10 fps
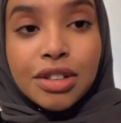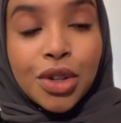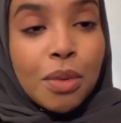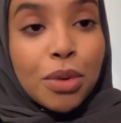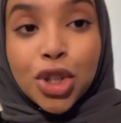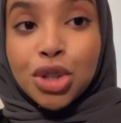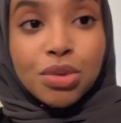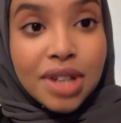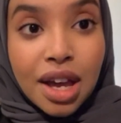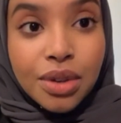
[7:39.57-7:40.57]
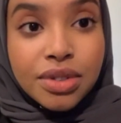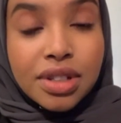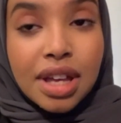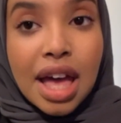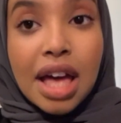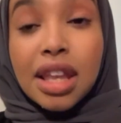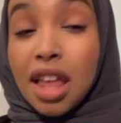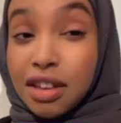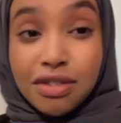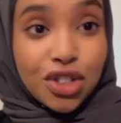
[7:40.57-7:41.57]
you know, put you down.
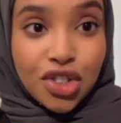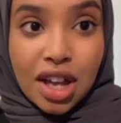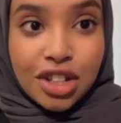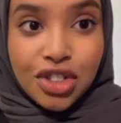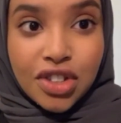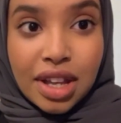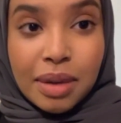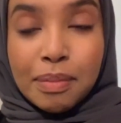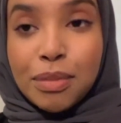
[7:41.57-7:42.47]
Life is challenging,